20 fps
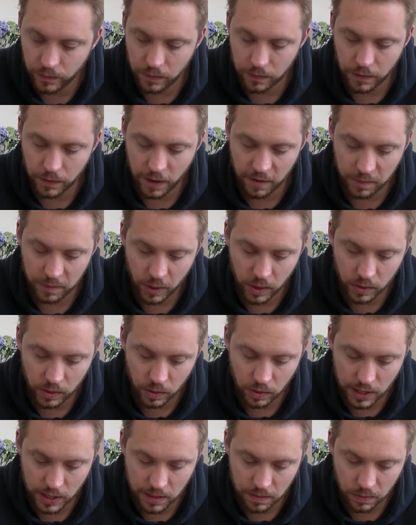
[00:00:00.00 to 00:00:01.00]
5 points
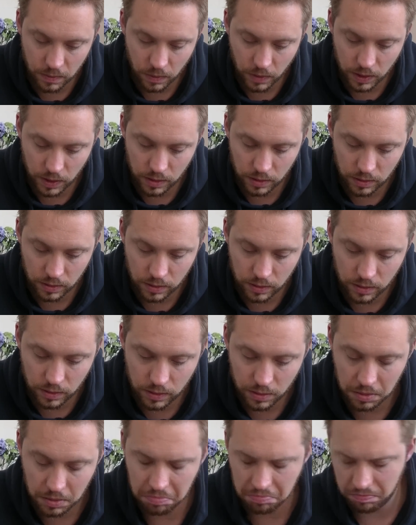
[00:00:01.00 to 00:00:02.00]
or 10
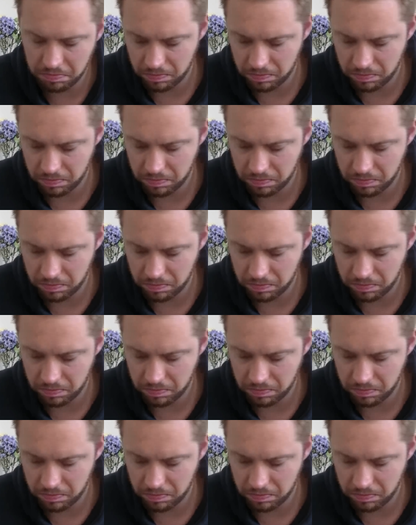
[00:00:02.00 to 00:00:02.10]
points.